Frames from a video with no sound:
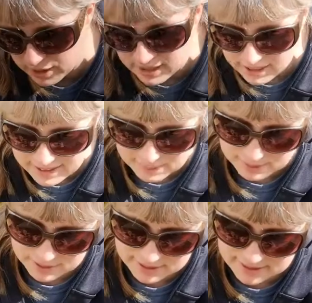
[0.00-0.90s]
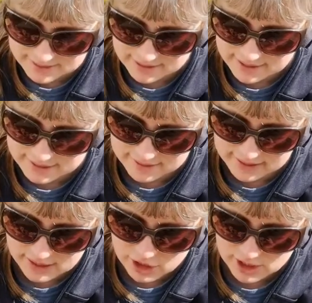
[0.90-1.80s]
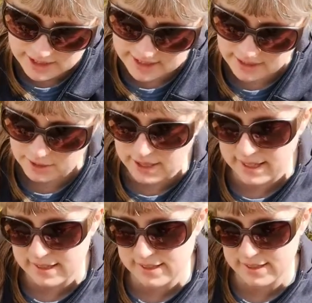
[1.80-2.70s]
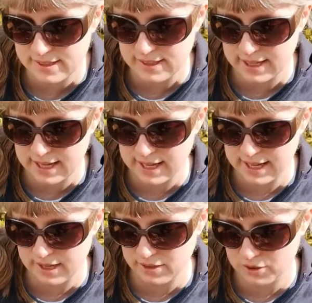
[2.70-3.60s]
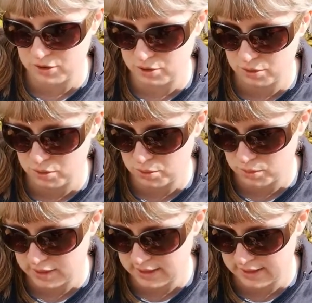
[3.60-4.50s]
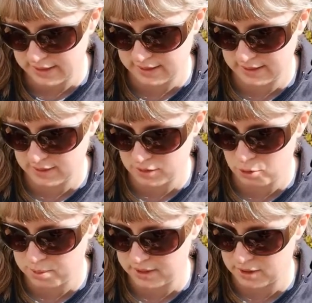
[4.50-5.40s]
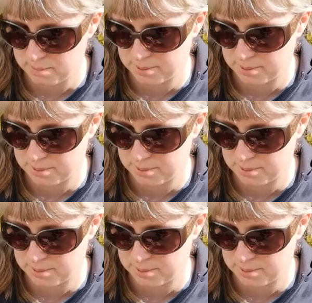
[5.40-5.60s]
I like about this is actually you get it and you open it up.